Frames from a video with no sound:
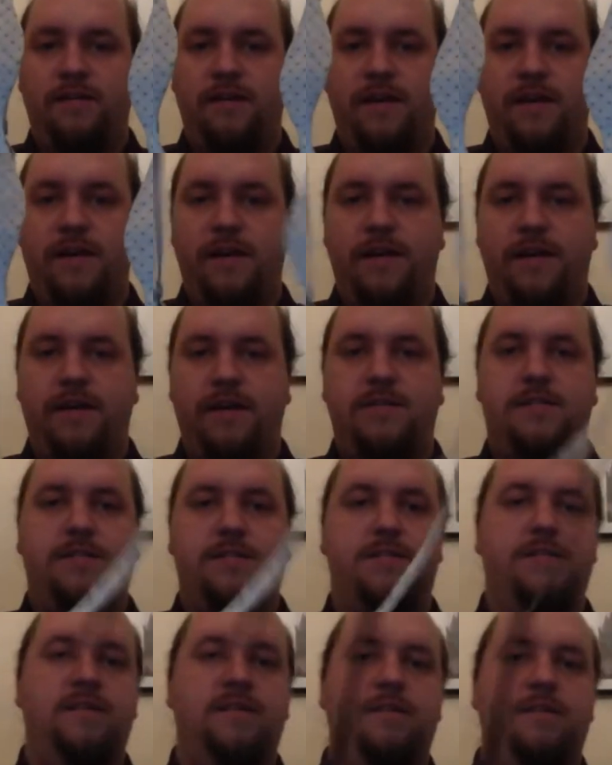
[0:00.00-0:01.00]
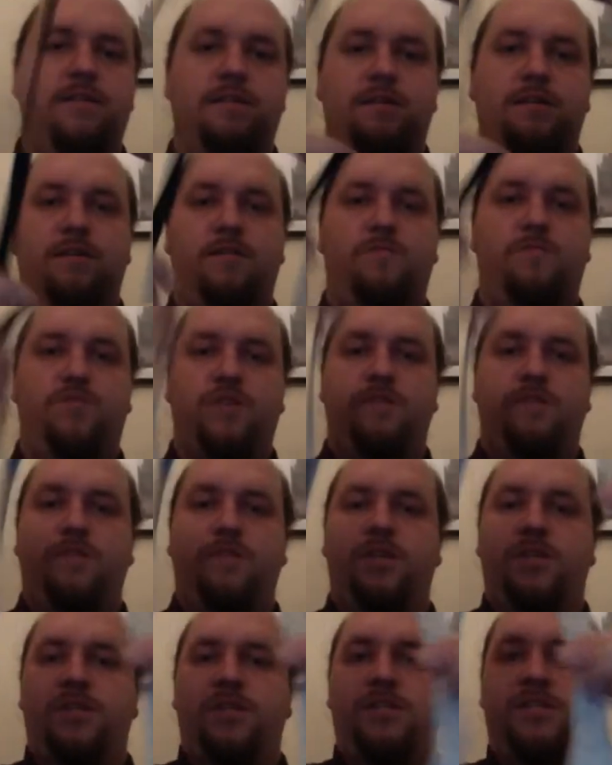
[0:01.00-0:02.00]
It's pretty
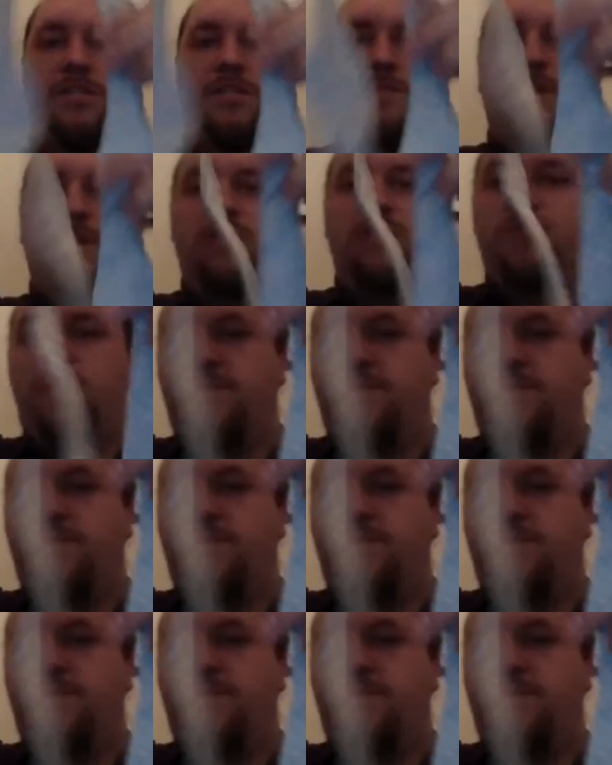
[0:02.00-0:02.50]
much a symmetric